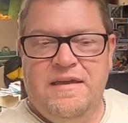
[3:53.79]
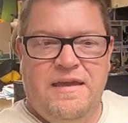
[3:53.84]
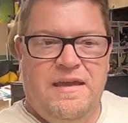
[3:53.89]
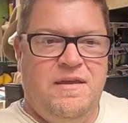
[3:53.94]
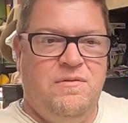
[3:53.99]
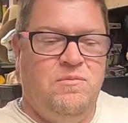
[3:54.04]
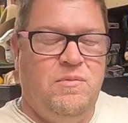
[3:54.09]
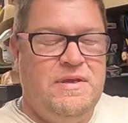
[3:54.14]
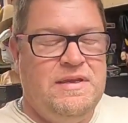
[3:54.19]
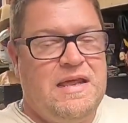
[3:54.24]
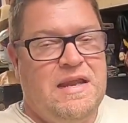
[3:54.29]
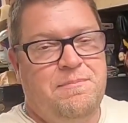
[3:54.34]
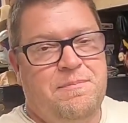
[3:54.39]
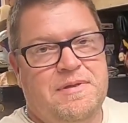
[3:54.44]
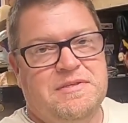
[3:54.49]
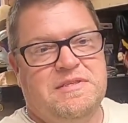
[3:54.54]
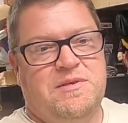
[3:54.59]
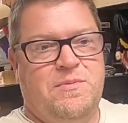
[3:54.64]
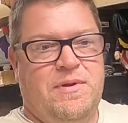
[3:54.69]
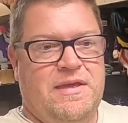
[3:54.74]
And we got a
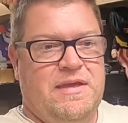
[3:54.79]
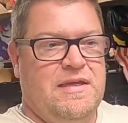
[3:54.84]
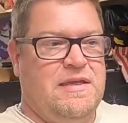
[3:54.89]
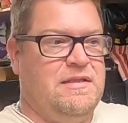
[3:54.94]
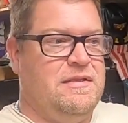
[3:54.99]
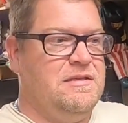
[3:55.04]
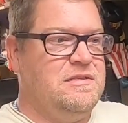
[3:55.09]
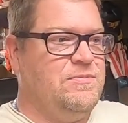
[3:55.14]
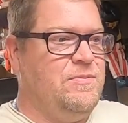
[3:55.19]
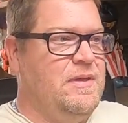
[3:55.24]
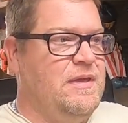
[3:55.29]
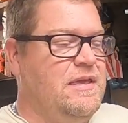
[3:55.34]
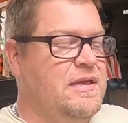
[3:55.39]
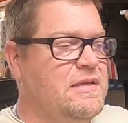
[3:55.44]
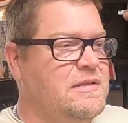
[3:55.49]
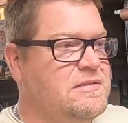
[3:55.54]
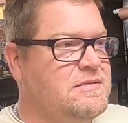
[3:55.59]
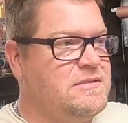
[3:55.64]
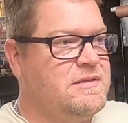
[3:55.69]
busy weekend this weekend,